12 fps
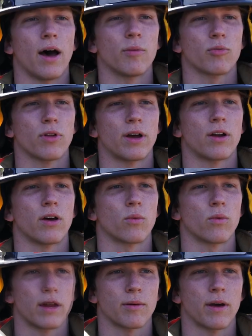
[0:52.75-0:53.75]
I plan on
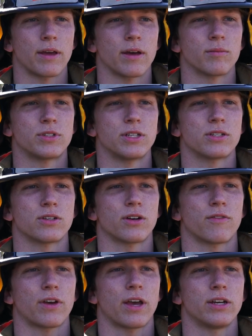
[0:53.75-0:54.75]
getting my EMT
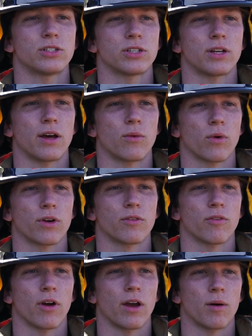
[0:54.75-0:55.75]
certification and working
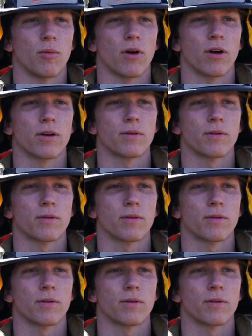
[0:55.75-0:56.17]
for AMR.